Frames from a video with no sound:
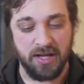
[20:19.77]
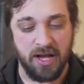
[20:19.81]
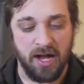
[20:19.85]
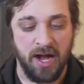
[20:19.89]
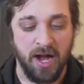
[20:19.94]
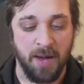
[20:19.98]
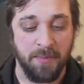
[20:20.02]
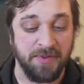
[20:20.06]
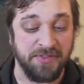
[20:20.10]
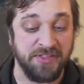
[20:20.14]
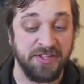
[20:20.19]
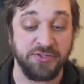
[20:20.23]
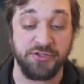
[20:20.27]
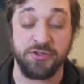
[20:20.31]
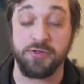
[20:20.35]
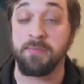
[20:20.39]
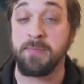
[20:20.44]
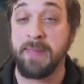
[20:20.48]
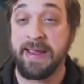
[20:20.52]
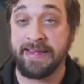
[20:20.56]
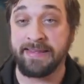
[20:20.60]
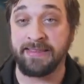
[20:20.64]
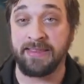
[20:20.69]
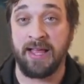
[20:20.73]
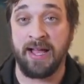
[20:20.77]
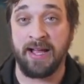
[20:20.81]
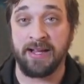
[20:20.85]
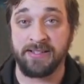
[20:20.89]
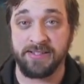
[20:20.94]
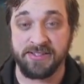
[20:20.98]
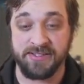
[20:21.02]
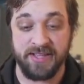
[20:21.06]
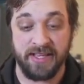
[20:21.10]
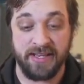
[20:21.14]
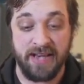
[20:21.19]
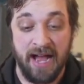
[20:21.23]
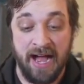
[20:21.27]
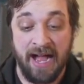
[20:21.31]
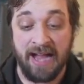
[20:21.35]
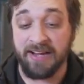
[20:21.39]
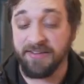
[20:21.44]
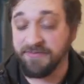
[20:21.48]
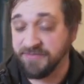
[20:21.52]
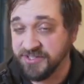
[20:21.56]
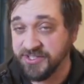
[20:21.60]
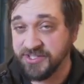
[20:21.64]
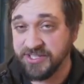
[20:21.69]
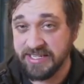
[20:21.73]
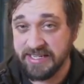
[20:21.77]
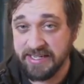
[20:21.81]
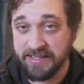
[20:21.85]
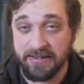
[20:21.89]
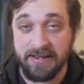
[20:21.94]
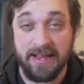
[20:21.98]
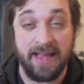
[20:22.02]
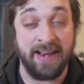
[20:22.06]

But these are the main lines that I've seen